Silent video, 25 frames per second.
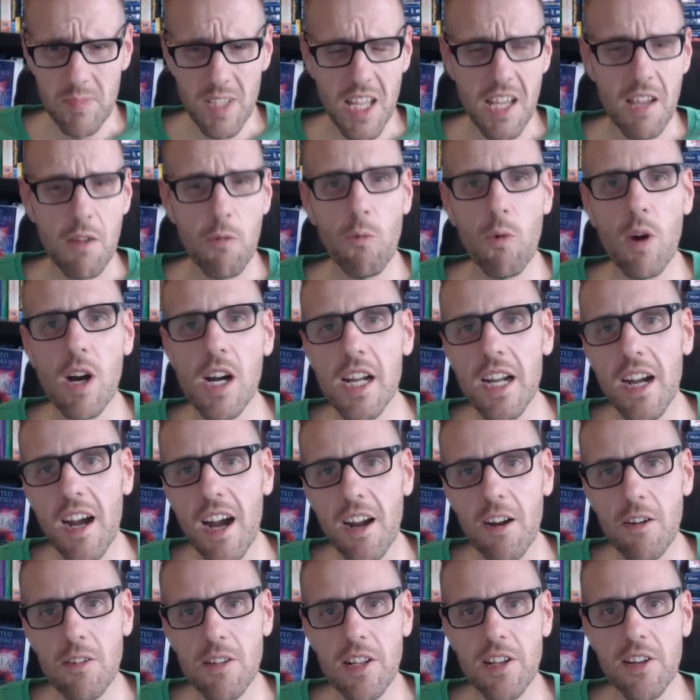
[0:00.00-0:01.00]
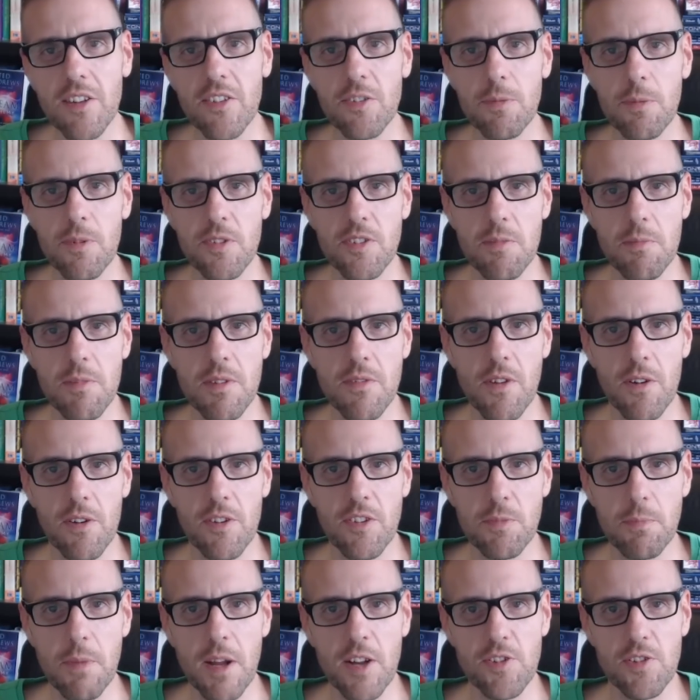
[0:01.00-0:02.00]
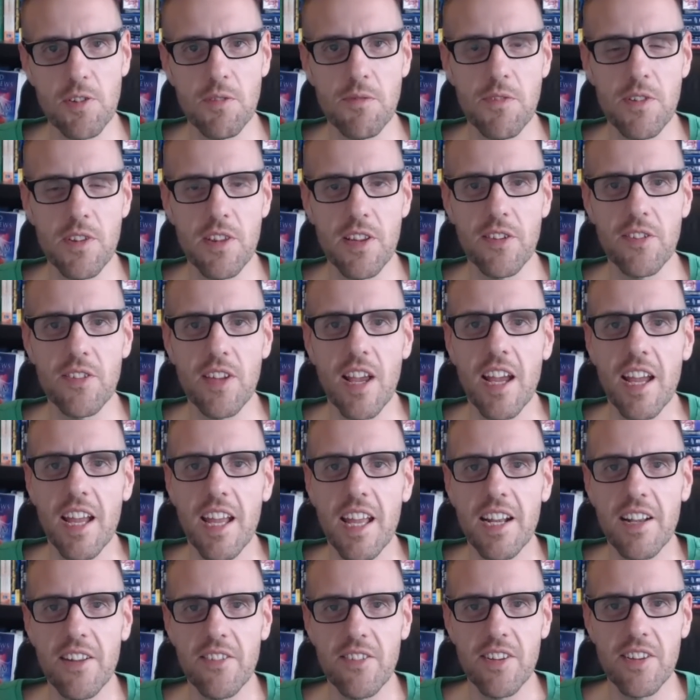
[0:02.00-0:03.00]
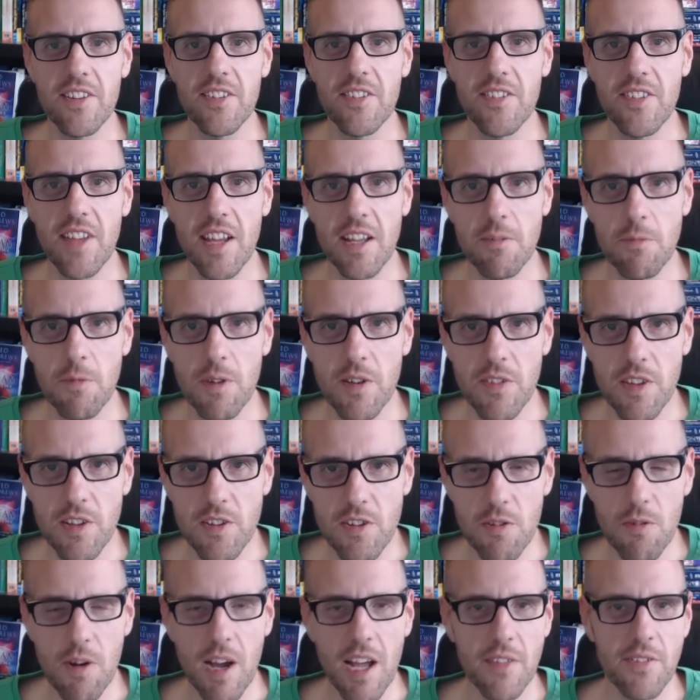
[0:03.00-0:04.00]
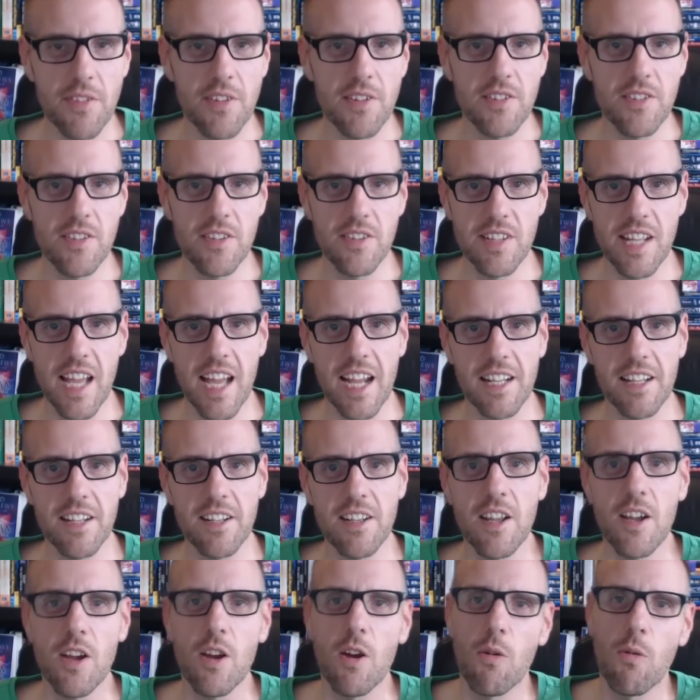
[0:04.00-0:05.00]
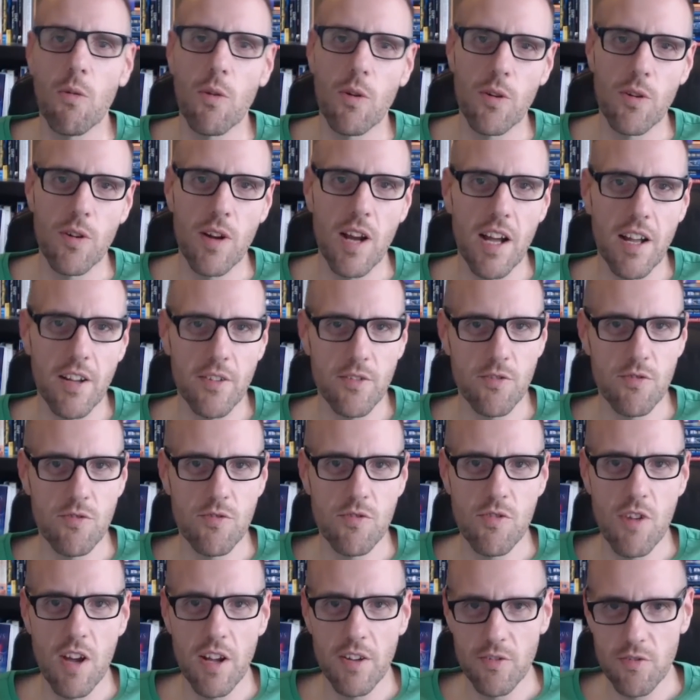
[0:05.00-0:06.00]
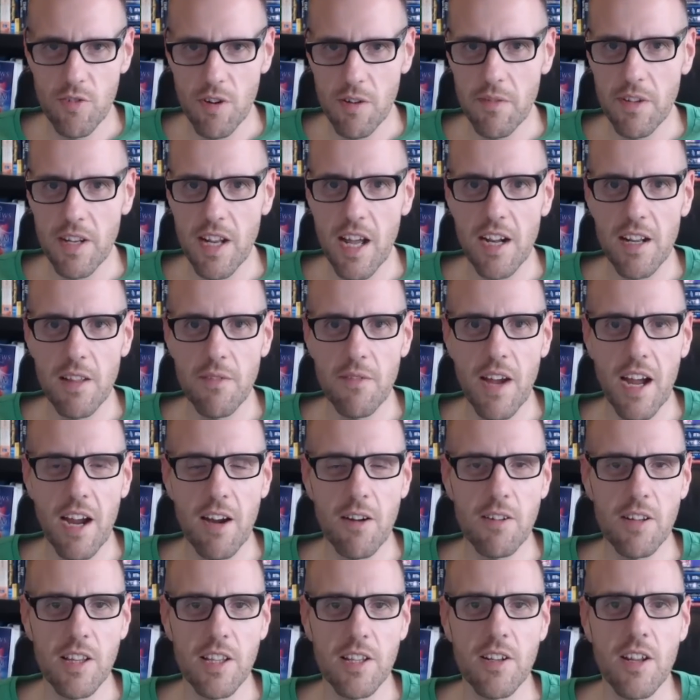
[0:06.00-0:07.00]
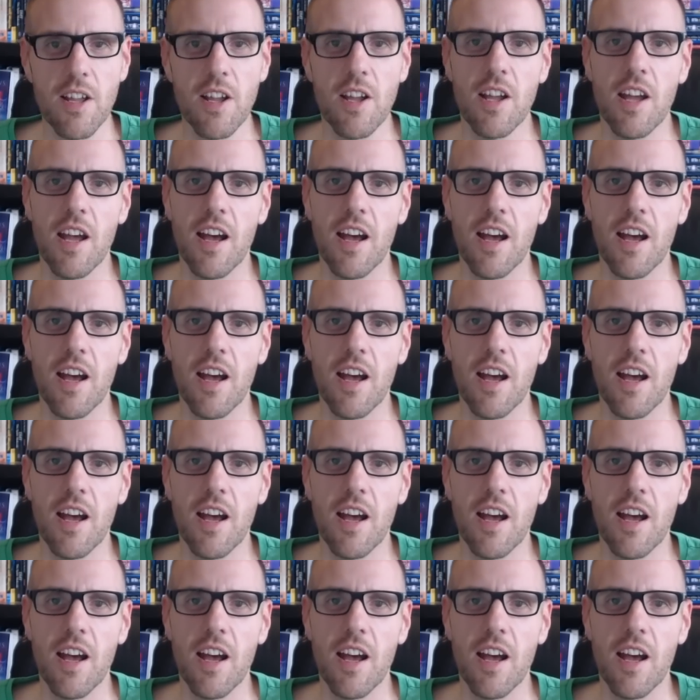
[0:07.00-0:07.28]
And why Ireland is supposed to be very special for this, it is it said when the Tuatha De Danann were driven out of Ireland,